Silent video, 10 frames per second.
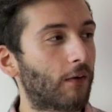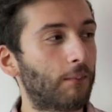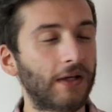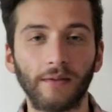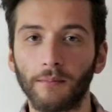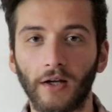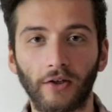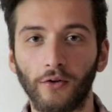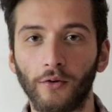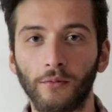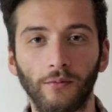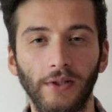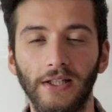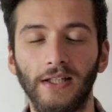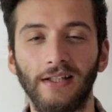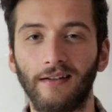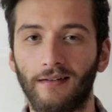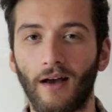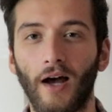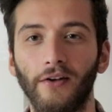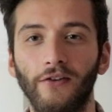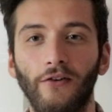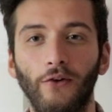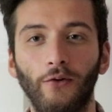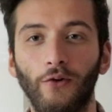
me and my girl, we decided to